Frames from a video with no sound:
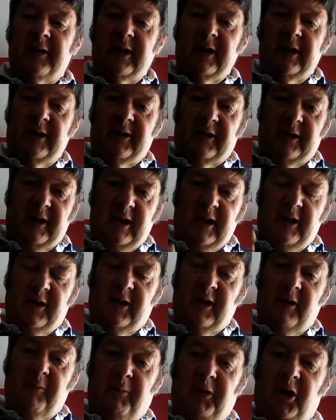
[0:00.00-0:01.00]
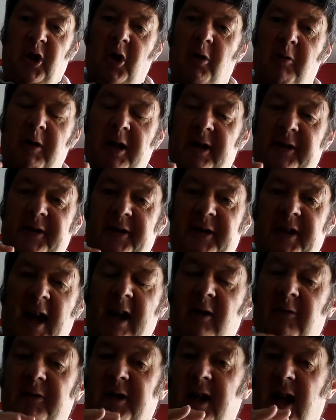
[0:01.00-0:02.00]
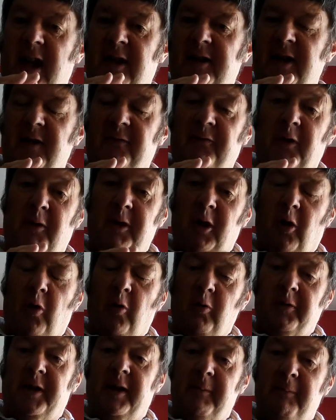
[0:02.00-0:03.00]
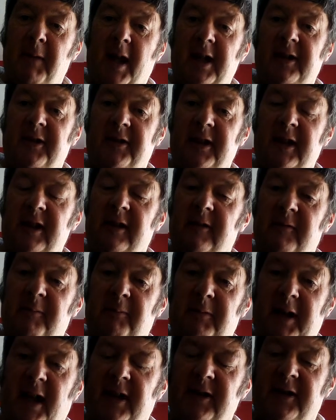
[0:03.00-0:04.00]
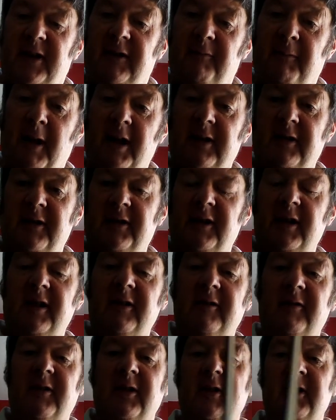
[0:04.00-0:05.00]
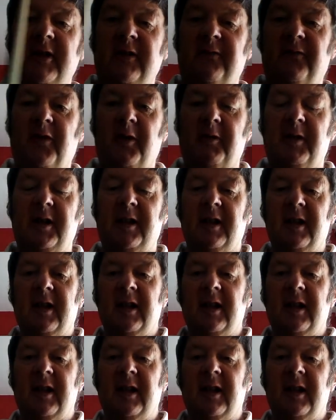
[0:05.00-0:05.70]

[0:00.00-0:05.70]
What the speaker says: It's a pure sound, and it's very haunting melody, plaintive melody that is very